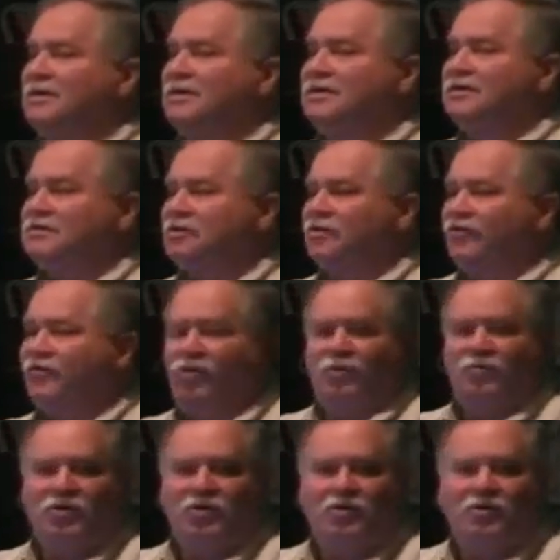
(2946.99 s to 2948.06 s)
It's so far
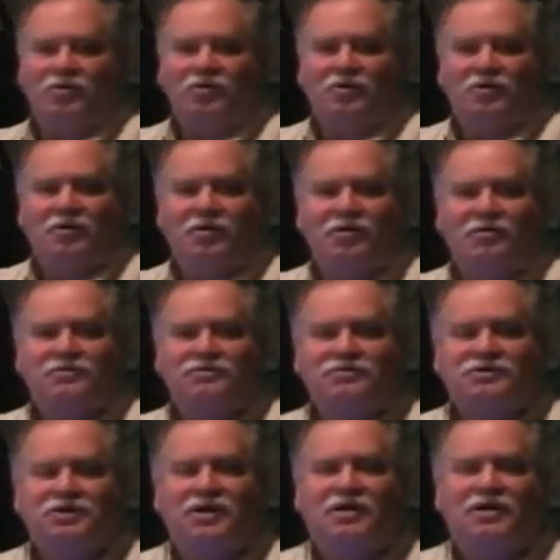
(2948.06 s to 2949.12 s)
beyond our
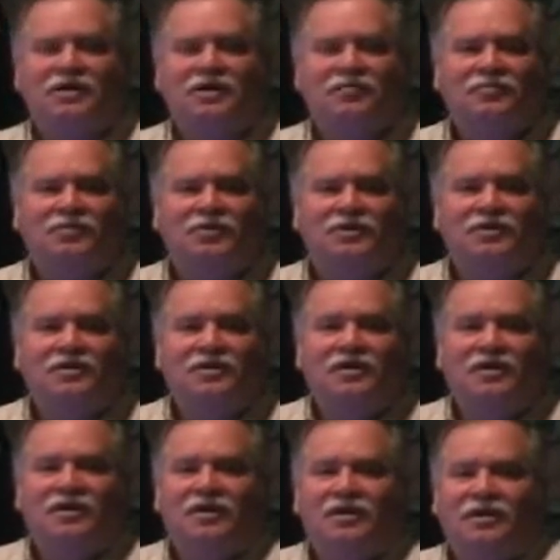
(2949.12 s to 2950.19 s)
understanding, but
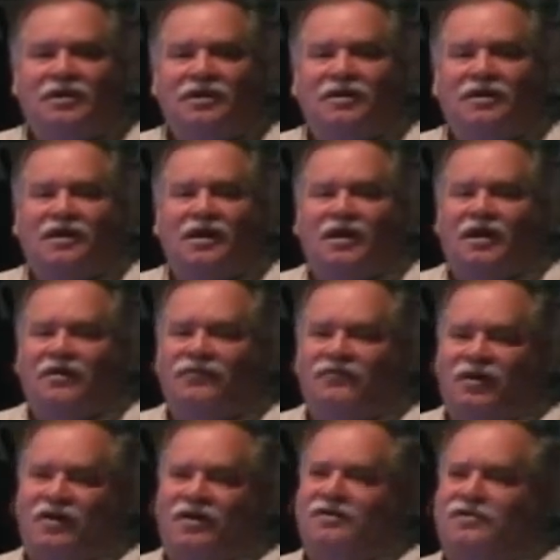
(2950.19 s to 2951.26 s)
I
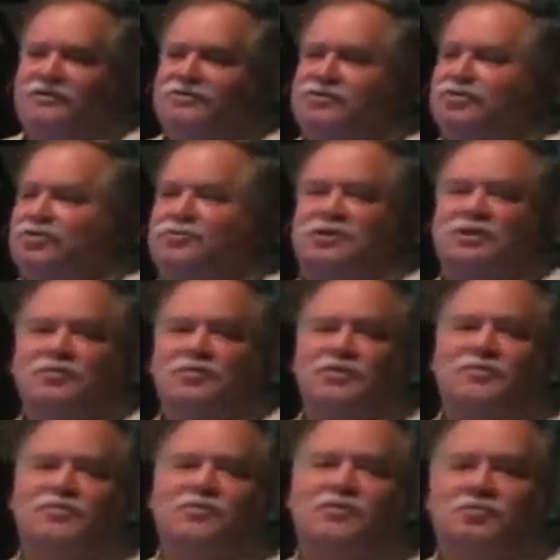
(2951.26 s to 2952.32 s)
find that too many
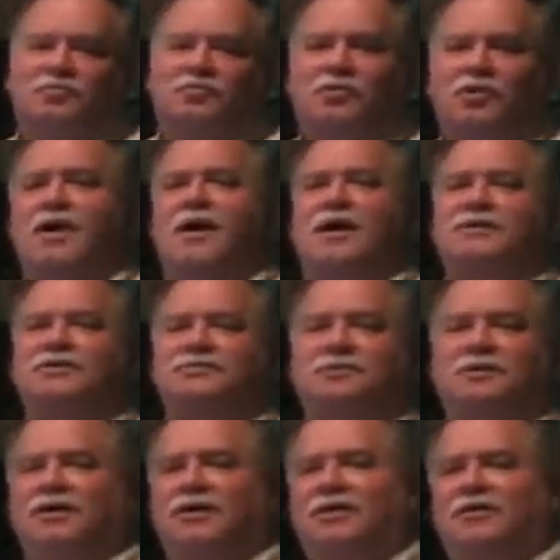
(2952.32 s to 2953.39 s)
people are brash
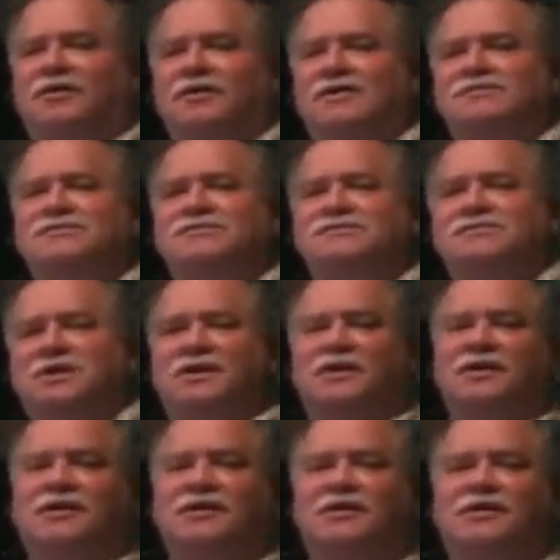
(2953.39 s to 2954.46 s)
running around
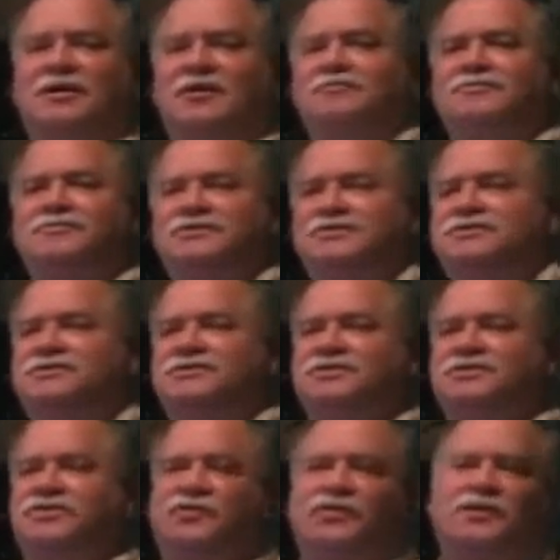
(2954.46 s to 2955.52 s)
saying, I'm
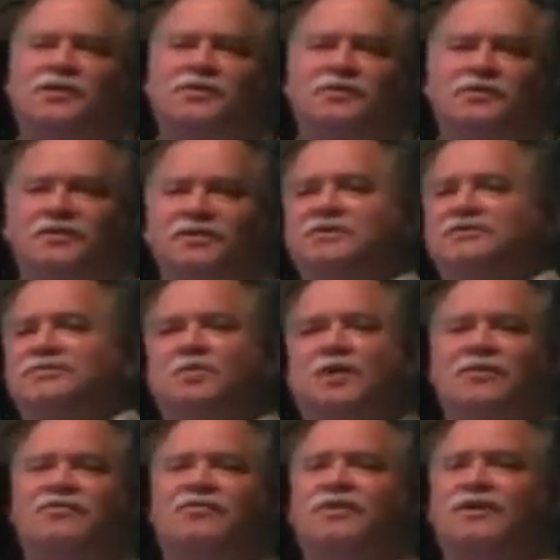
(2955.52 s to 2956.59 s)
Jesus' friend, or he's
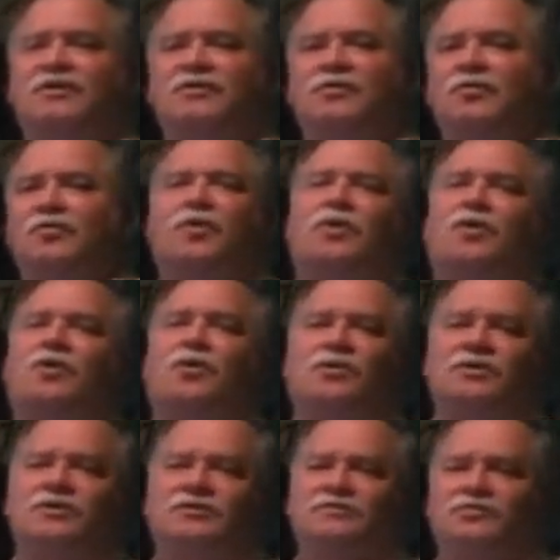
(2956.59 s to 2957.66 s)
my friend, or we're all
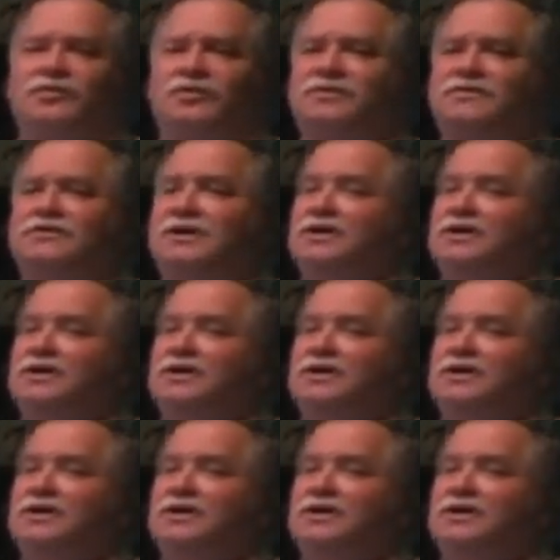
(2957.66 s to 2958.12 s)
his friends.